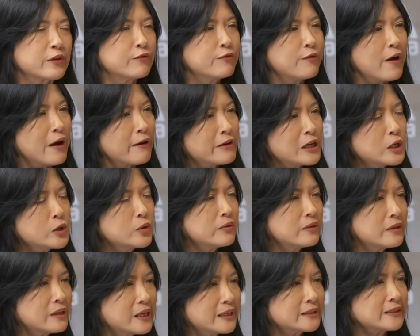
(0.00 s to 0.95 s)
very
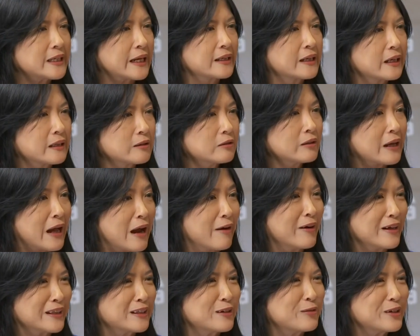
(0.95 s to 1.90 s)
unique technical
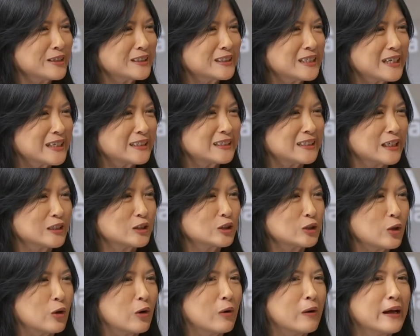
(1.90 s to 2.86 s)
characteristics. And
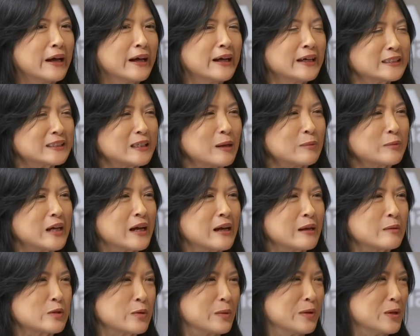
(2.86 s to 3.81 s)
so
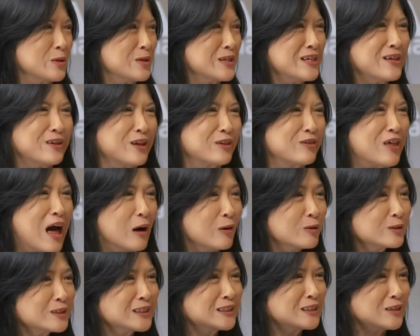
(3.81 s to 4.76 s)
sometimes when you see the
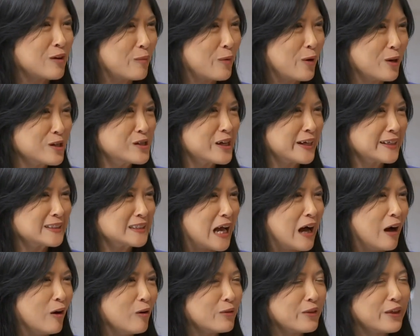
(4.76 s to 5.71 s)
thousands of projects
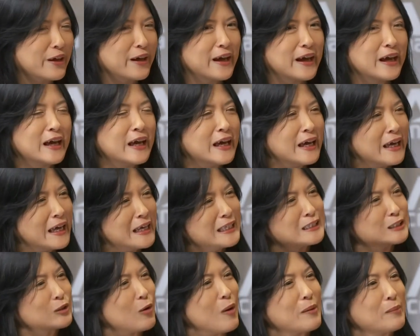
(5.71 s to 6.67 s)
out there,
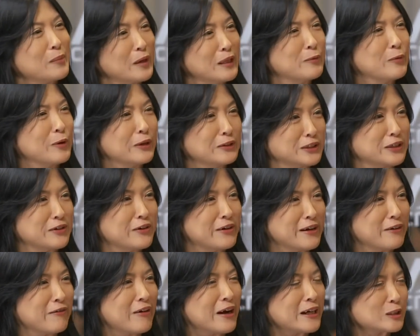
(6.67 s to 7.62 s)
it's quite
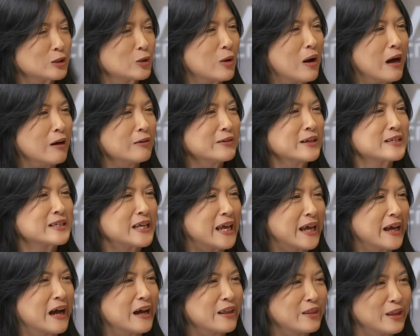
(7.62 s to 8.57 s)
bewildering, right? So how does
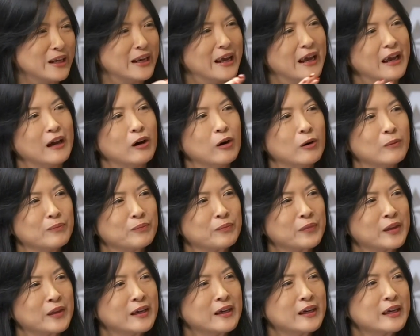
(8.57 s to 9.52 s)
AI then help,
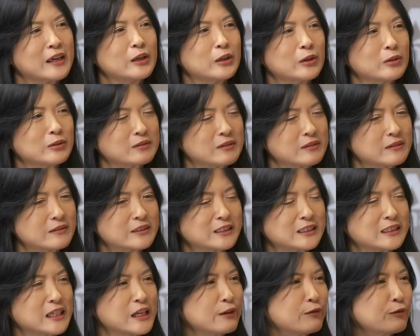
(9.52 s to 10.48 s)
you know,
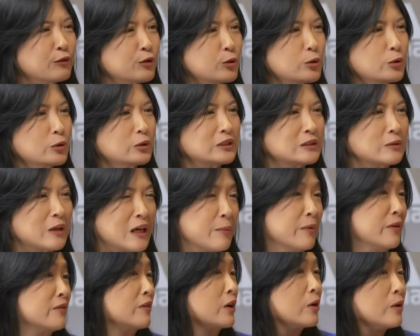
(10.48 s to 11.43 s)
see through some
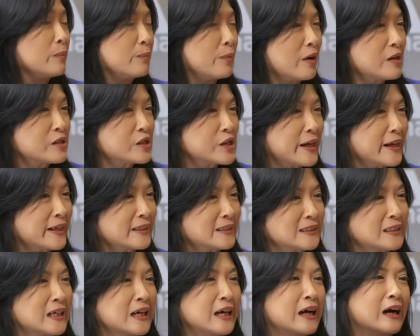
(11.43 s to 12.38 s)
of the good
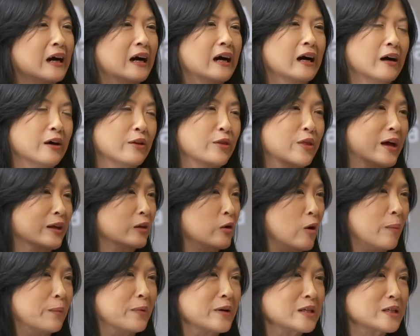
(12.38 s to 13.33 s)
projects uh, that
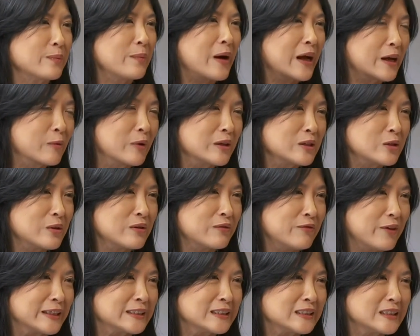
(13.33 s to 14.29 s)
corporates might want to
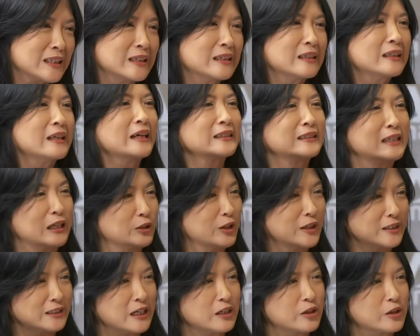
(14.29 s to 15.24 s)
invest in, et
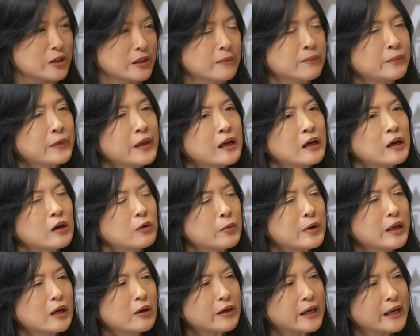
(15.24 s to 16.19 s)
cetera, et cetera?
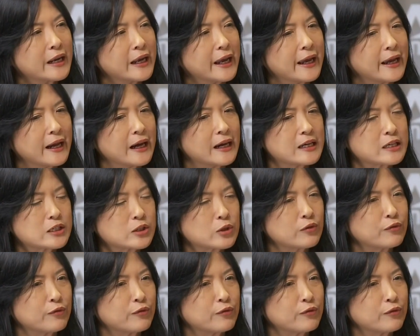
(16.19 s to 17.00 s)
We look at AI, so